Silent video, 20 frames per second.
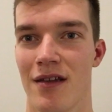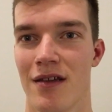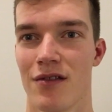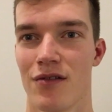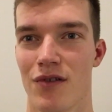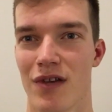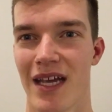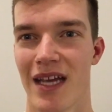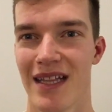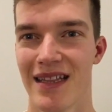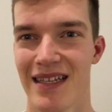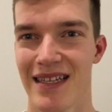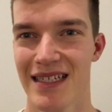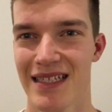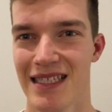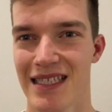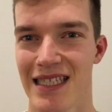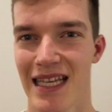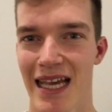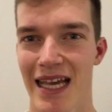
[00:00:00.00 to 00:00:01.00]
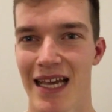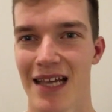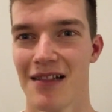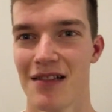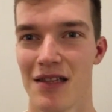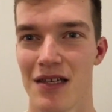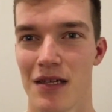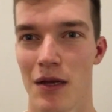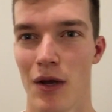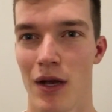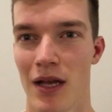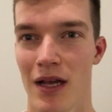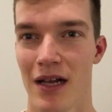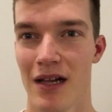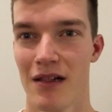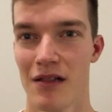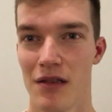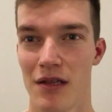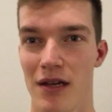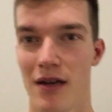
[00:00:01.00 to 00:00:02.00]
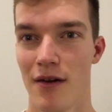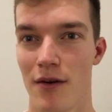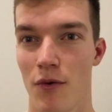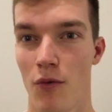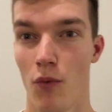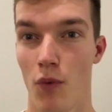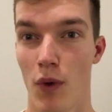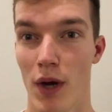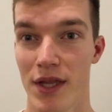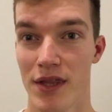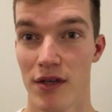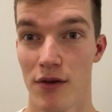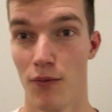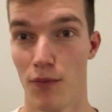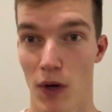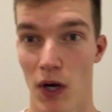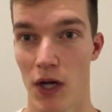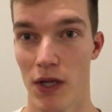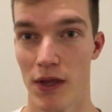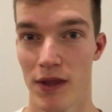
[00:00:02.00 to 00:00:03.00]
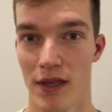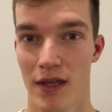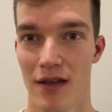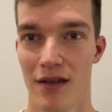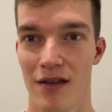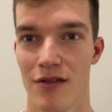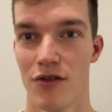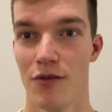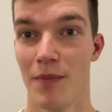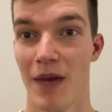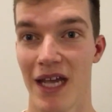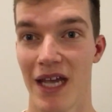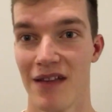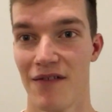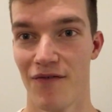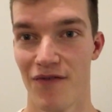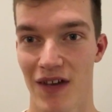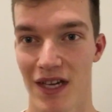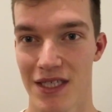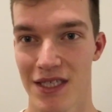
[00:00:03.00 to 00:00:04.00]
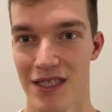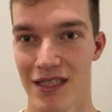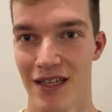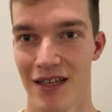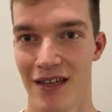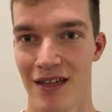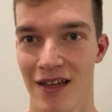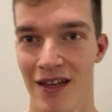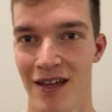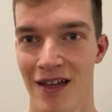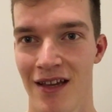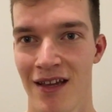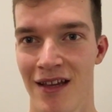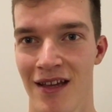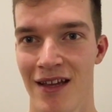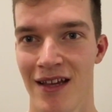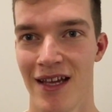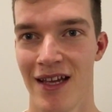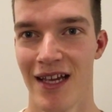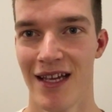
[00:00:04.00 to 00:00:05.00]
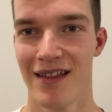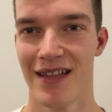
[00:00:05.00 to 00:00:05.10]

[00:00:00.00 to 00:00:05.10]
to get exactly clear what you want to manifest. And